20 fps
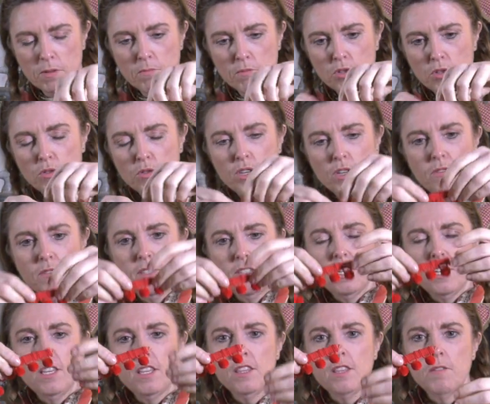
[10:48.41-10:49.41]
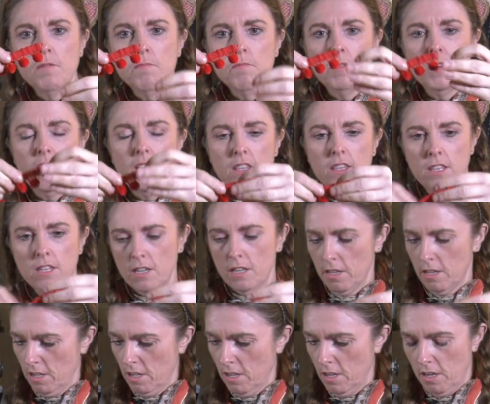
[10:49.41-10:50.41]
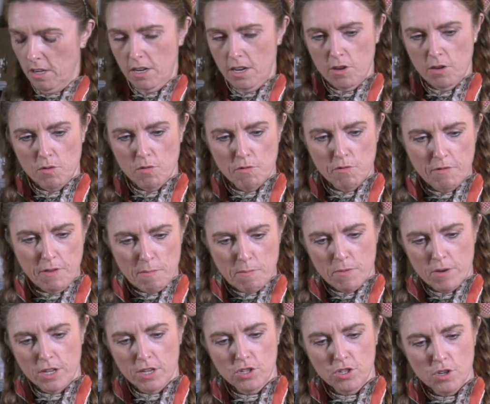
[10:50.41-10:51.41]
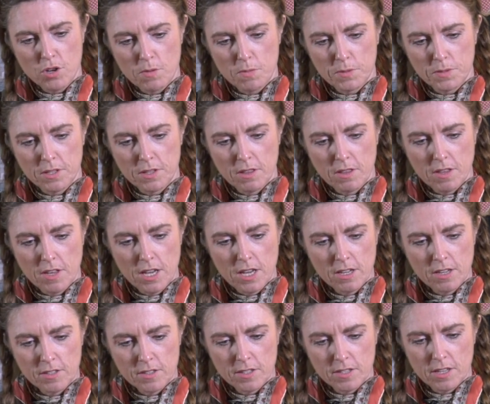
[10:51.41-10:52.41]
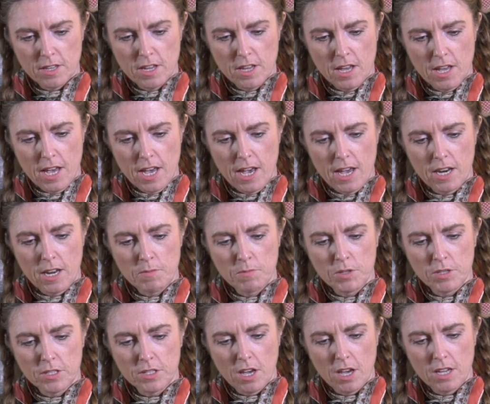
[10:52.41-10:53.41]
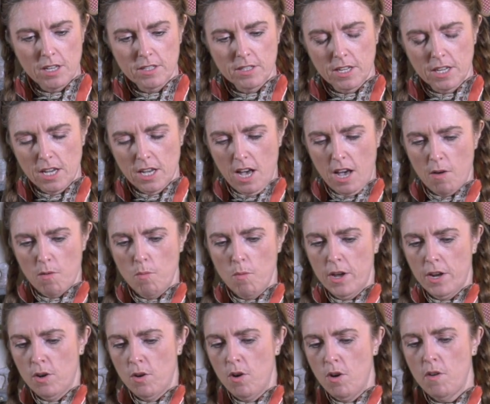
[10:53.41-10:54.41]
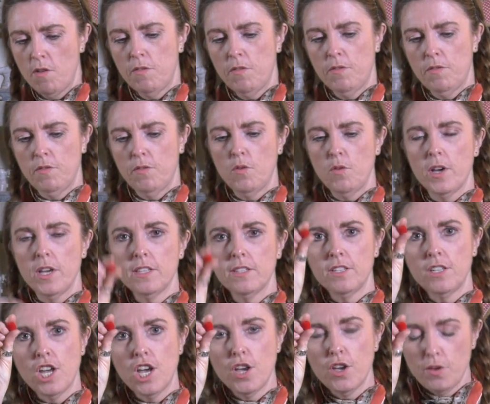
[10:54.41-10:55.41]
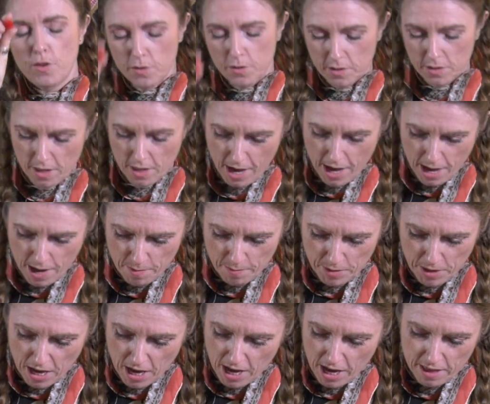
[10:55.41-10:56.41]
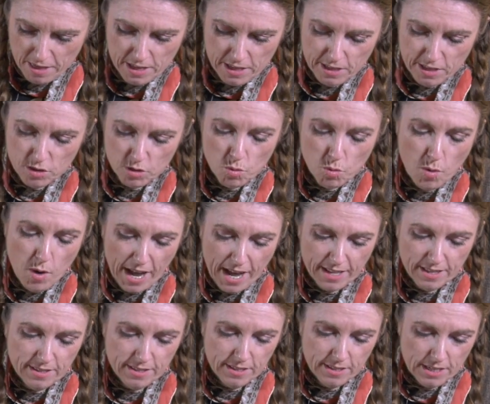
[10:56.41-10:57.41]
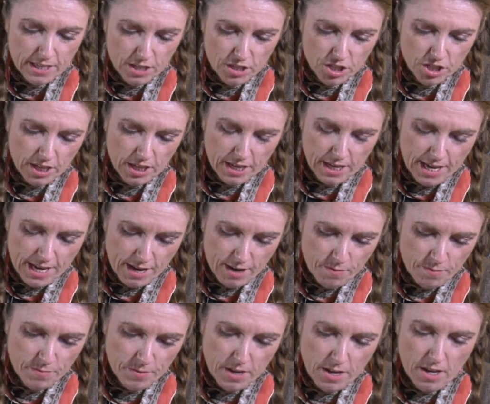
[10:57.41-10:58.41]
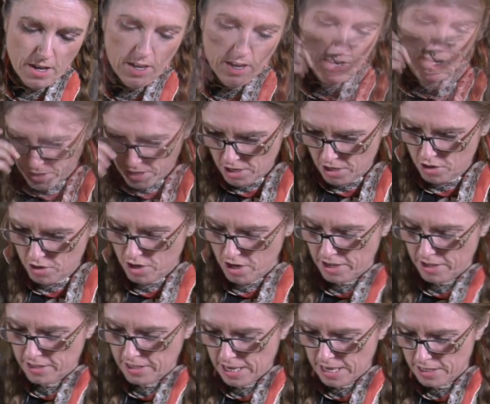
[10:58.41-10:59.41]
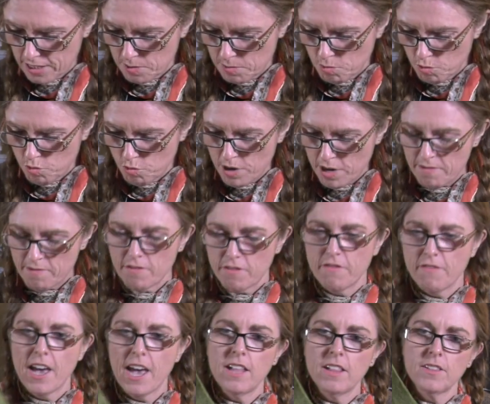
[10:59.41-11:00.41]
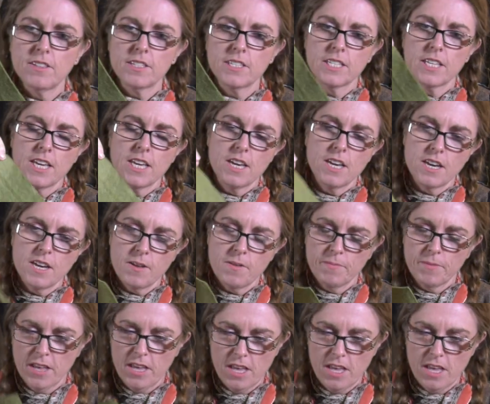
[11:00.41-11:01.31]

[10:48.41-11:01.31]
I'm sure you've seen them in the local fabric shops and things. And I'm just going to cut one off for his nose there. And this is all hand stitching now. You're going to get some green felt here.